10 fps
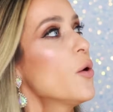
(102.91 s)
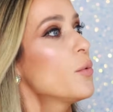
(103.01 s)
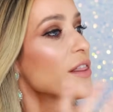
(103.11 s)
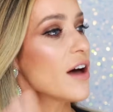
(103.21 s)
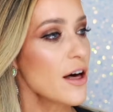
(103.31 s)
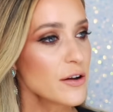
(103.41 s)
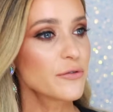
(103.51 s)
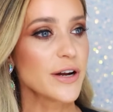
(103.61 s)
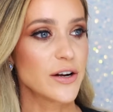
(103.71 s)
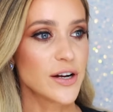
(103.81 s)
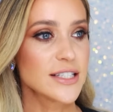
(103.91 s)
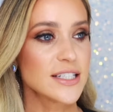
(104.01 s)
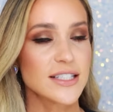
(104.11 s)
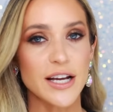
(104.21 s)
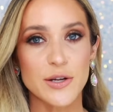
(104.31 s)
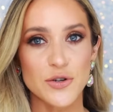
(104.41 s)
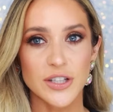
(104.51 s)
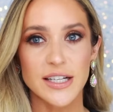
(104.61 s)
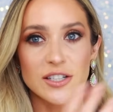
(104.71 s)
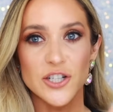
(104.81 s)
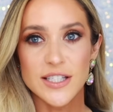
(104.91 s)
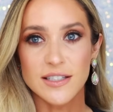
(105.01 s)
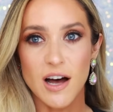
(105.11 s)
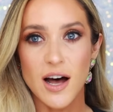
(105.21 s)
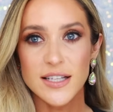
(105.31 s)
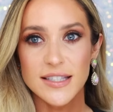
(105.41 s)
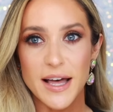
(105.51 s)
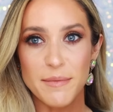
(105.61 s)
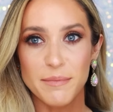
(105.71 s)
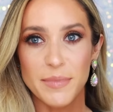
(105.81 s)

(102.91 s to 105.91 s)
With other fragrances, I usually just toss them,